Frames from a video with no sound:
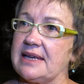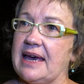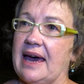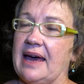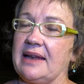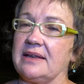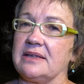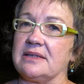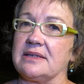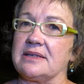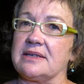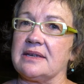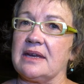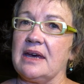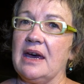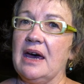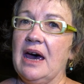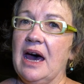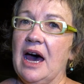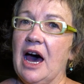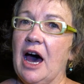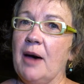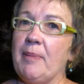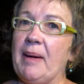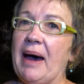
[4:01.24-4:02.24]
and
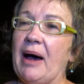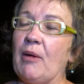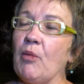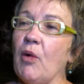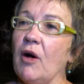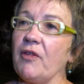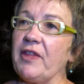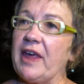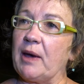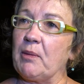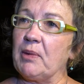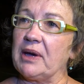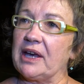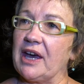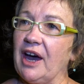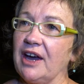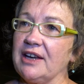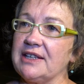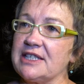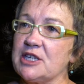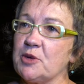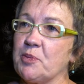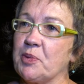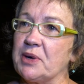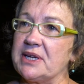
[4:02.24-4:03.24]
about what they were
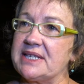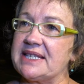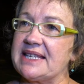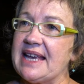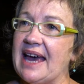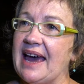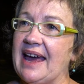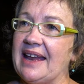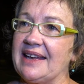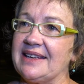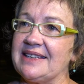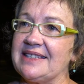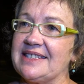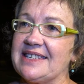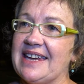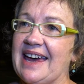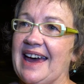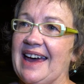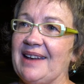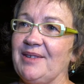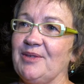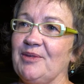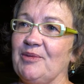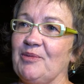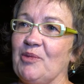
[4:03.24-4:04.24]
going to present.
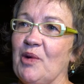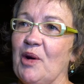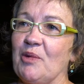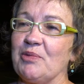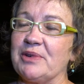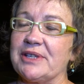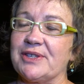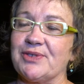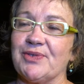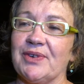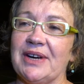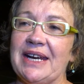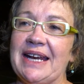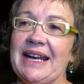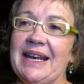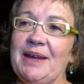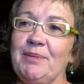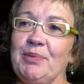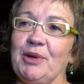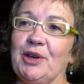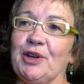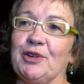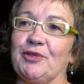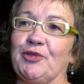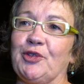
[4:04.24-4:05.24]
And what was really
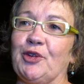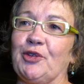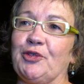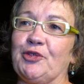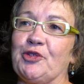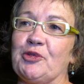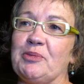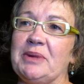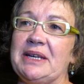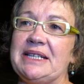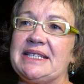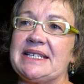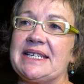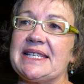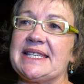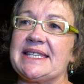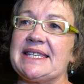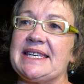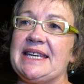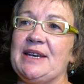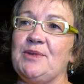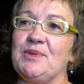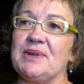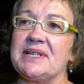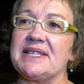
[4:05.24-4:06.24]
beautiful for me to
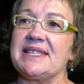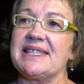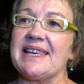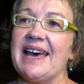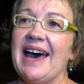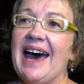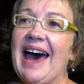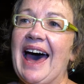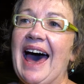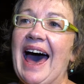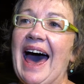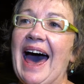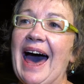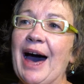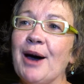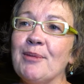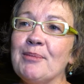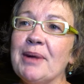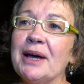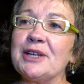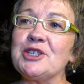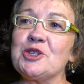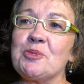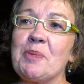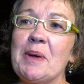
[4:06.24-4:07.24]
see was how
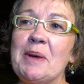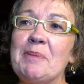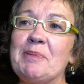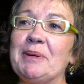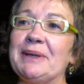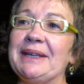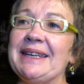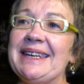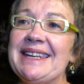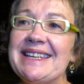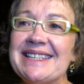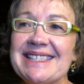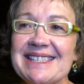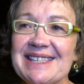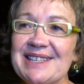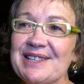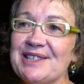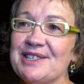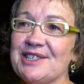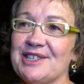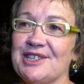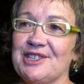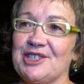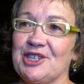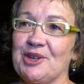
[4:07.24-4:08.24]
much people
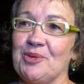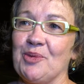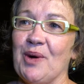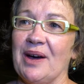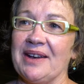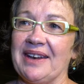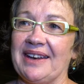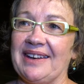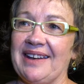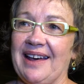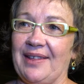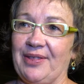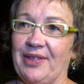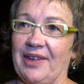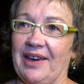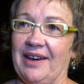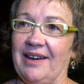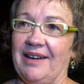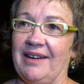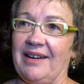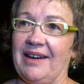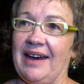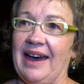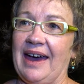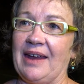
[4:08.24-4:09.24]
listened to one
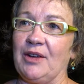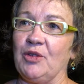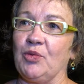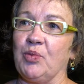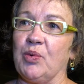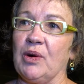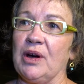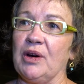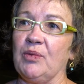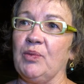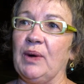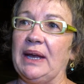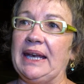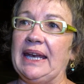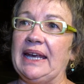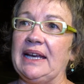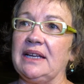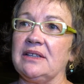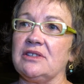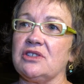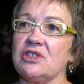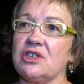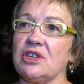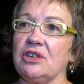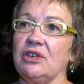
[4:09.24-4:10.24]
another and were
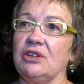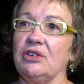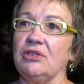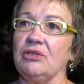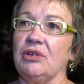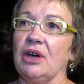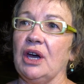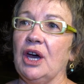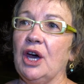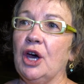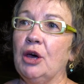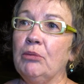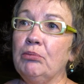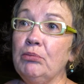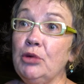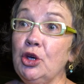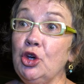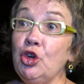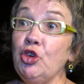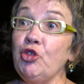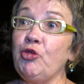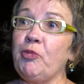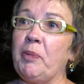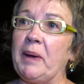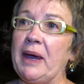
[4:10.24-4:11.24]
willing to
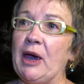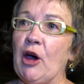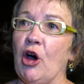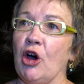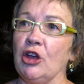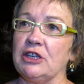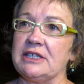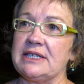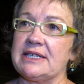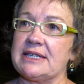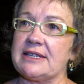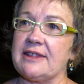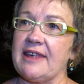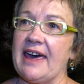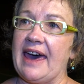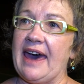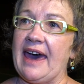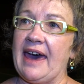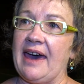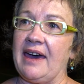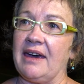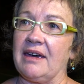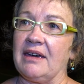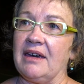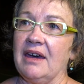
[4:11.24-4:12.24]
move beyond
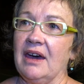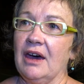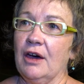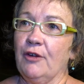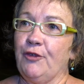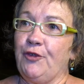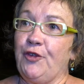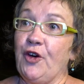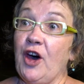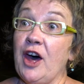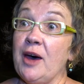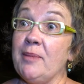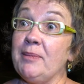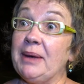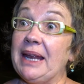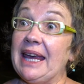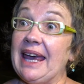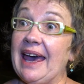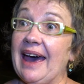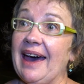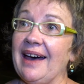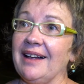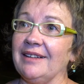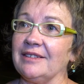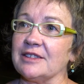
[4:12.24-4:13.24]
their firmly
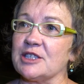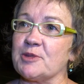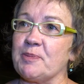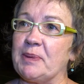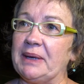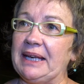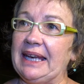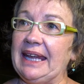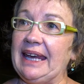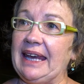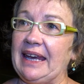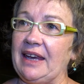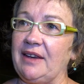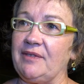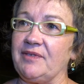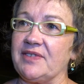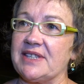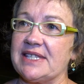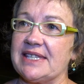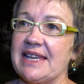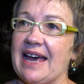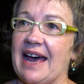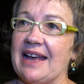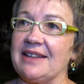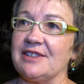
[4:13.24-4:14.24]
held
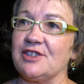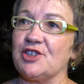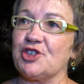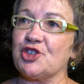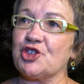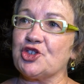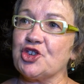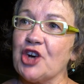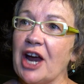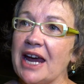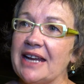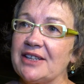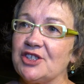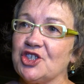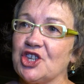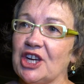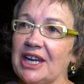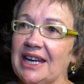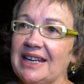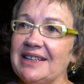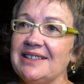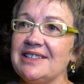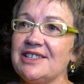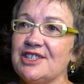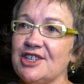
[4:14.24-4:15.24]
beliefs and stretch
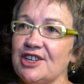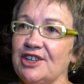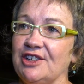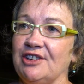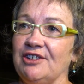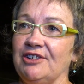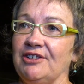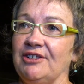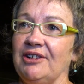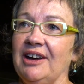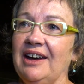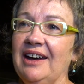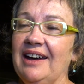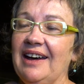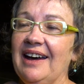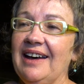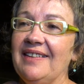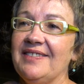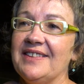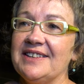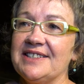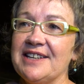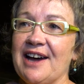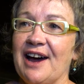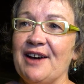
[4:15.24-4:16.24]
into
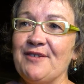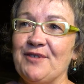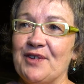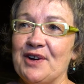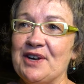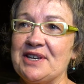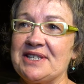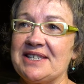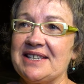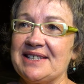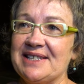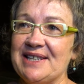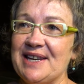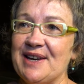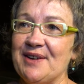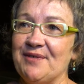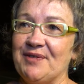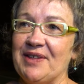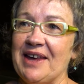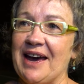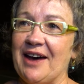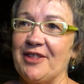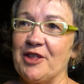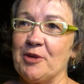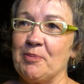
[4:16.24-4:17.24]
the diversity of
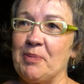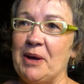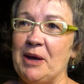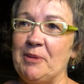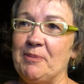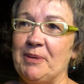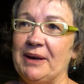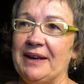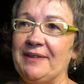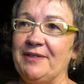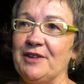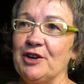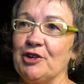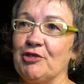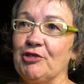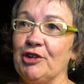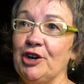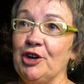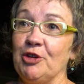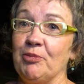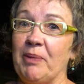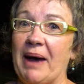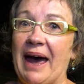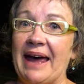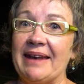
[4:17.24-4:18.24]
the other people in the
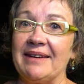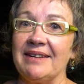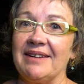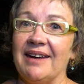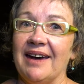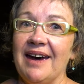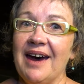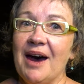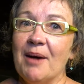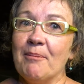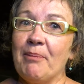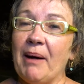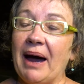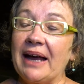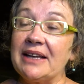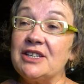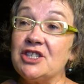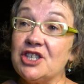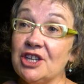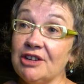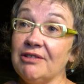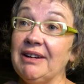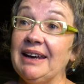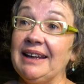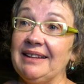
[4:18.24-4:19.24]
group. And by
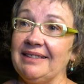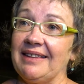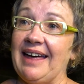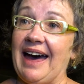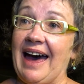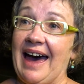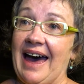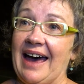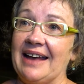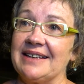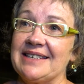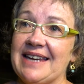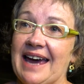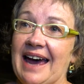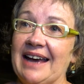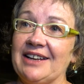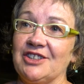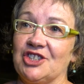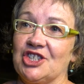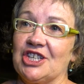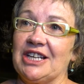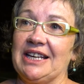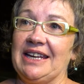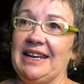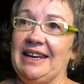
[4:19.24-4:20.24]
doing that,
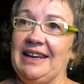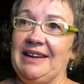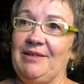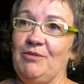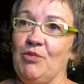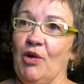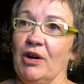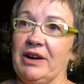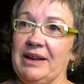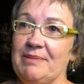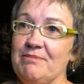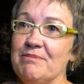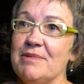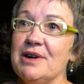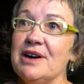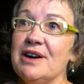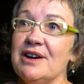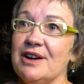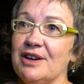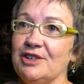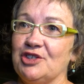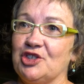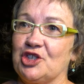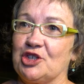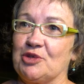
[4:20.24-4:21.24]
actually what
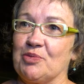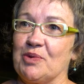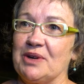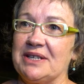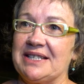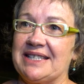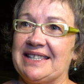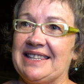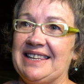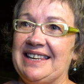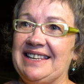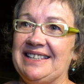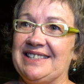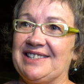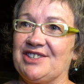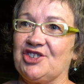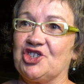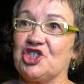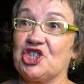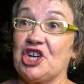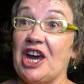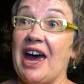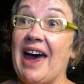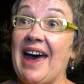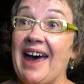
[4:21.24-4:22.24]
emerged was these
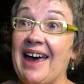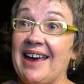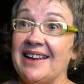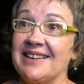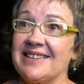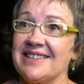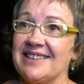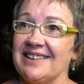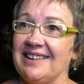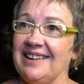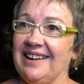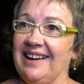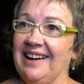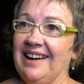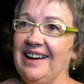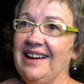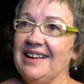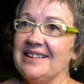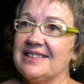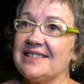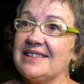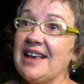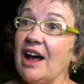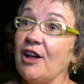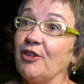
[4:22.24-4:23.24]
shared
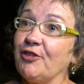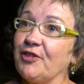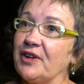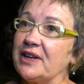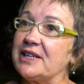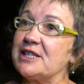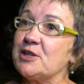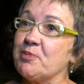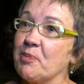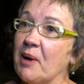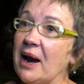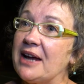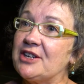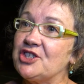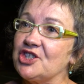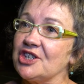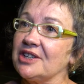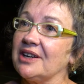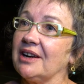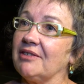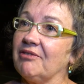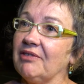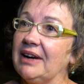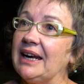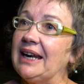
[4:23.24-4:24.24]

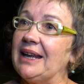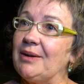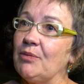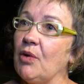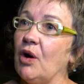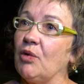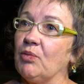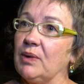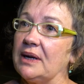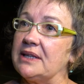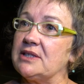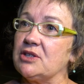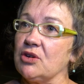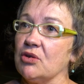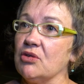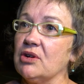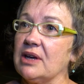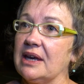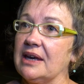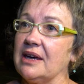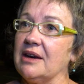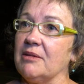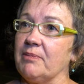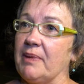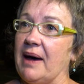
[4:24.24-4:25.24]
self-expression, and really what we're
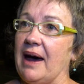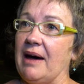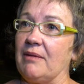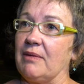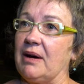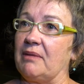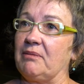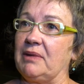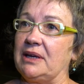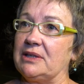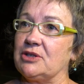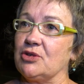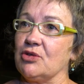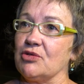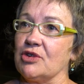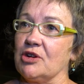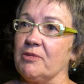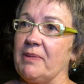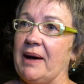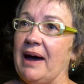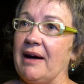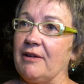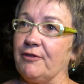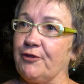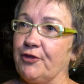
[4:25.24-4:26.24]
talking about when we talk
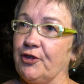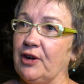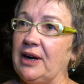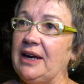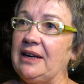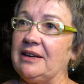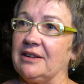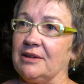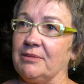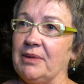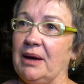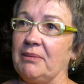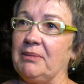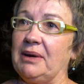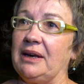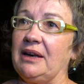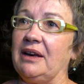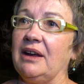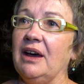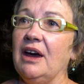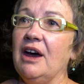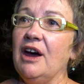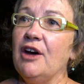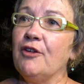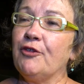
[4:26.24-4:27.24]
about freedom. I mean,
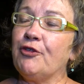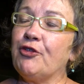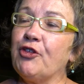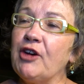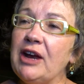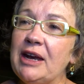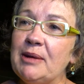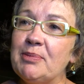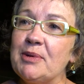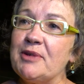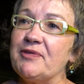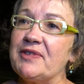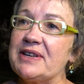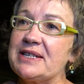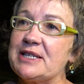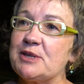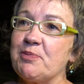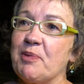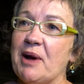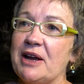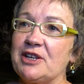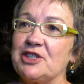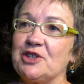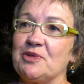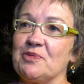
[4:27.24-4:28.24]
freedom of
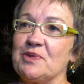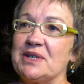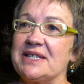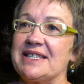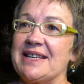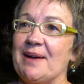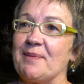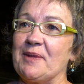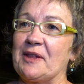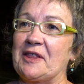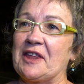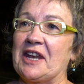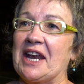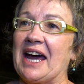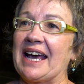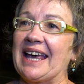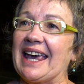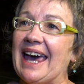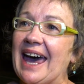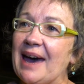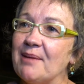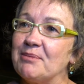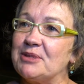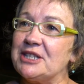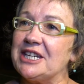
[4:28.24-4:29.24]
expression was something that I
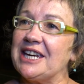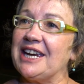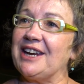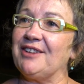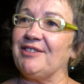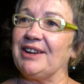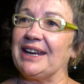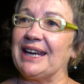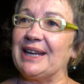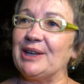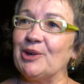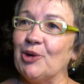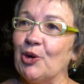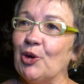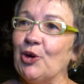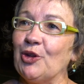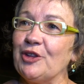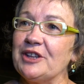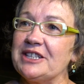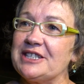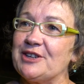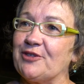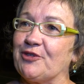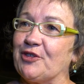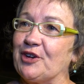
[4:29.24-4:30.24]
kept hearing in all
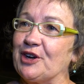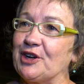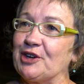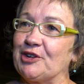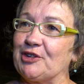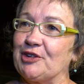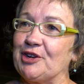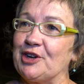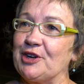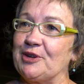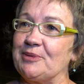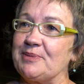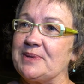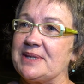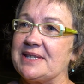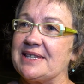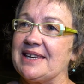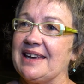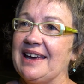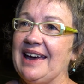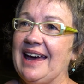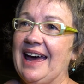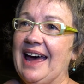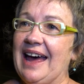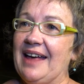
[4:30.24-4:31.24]
the different groups
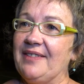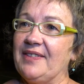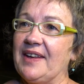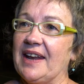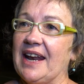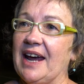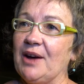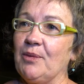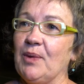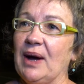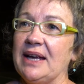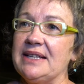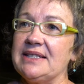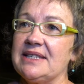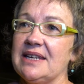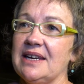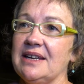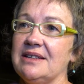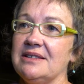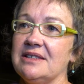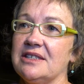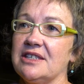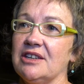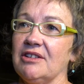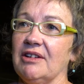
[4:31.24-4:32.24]
that I went
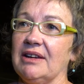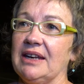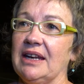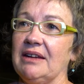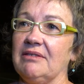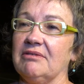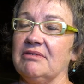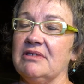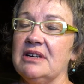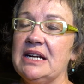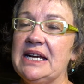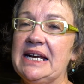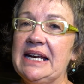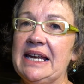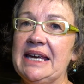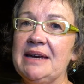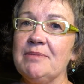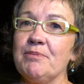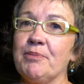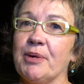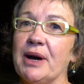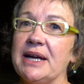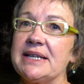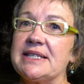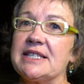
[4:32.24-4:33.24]
into, and it really
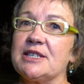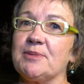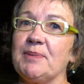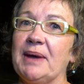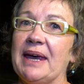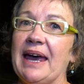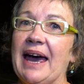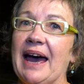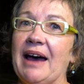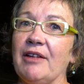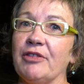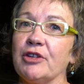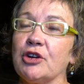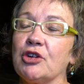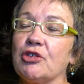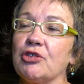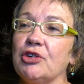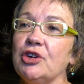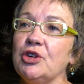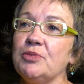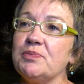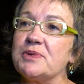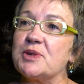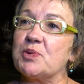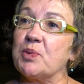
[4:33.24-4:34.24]
impressed me how the
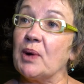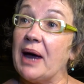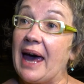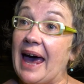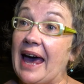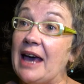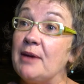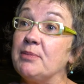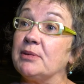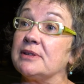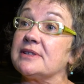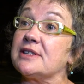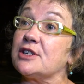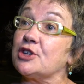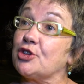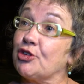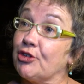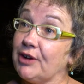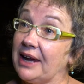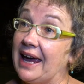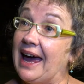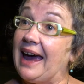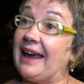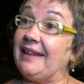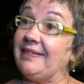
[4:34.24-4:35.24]
groups were able to
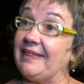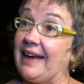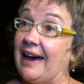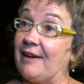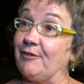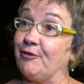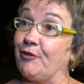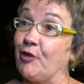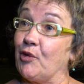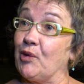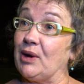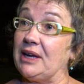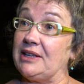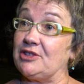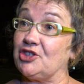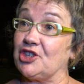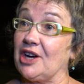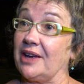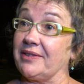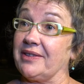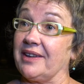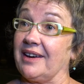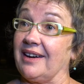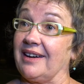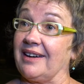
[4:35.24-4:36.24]
create that for each
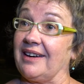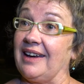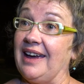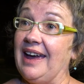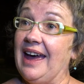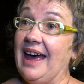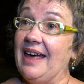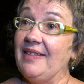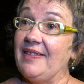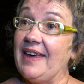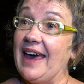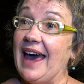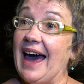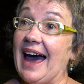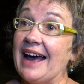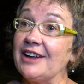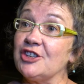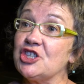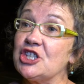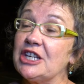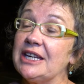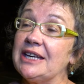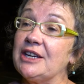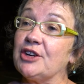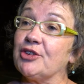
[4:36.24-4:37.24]
other. They
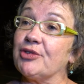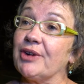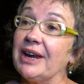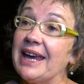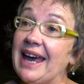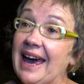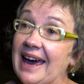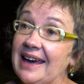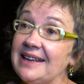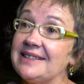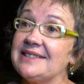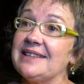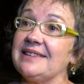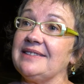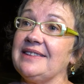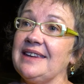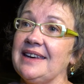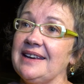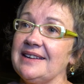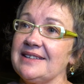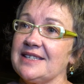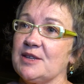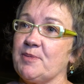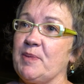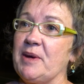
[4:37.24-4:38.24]
actually created the
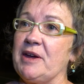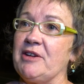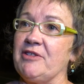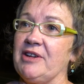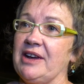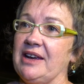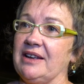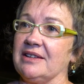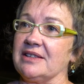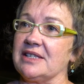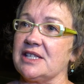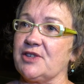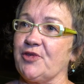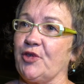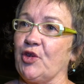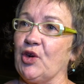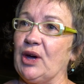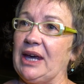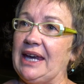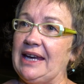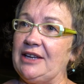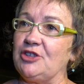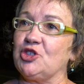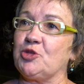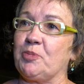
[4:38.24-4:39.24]
experience for
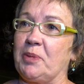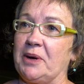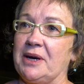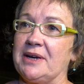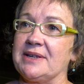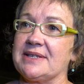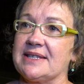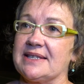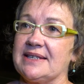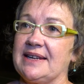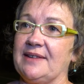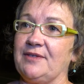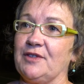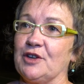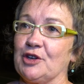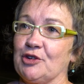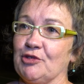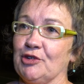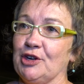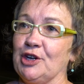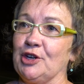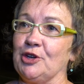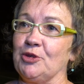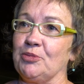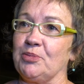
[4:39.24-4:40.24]
each person in the
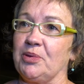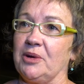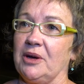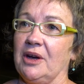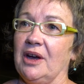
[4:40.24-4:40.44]
group